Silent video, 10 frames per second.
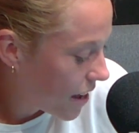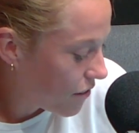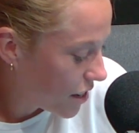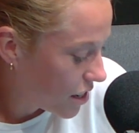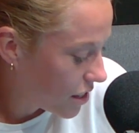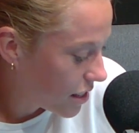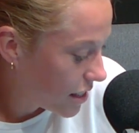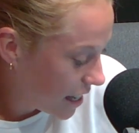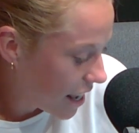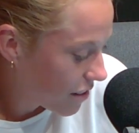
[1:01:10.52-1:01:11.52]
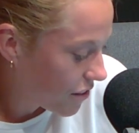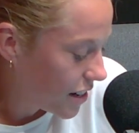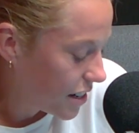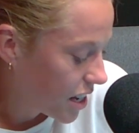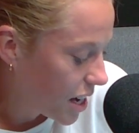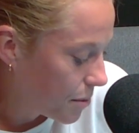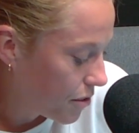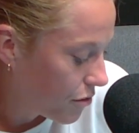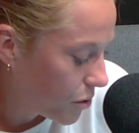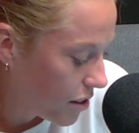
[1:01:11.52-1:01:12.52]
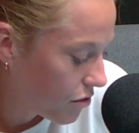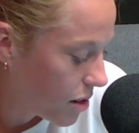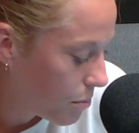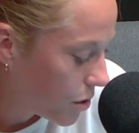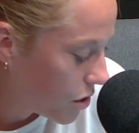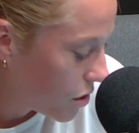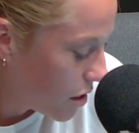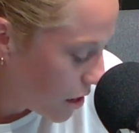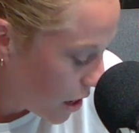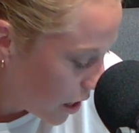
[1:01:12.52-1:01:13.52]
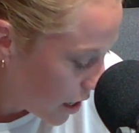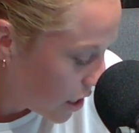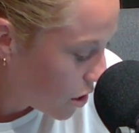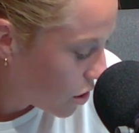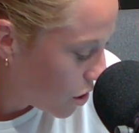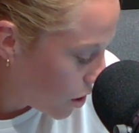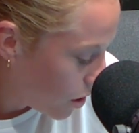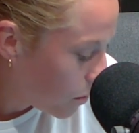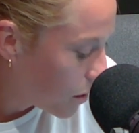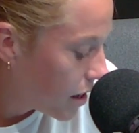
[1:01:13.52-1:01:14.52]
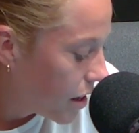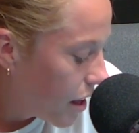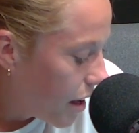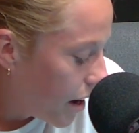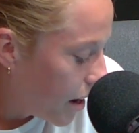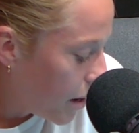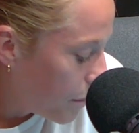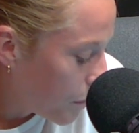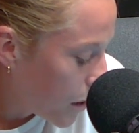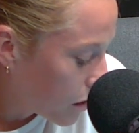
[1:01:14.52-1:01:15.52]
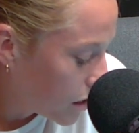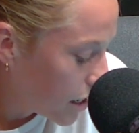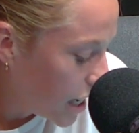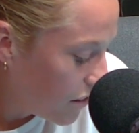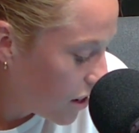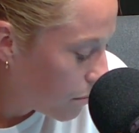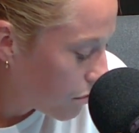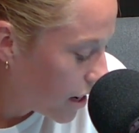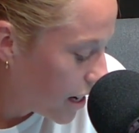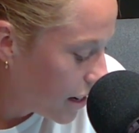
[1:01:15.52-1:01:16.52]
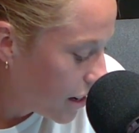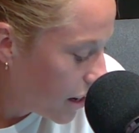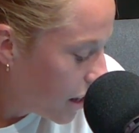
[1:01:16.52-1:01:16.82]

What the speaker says: finished 6th in a time of 43.92, whilst Olivia Breen,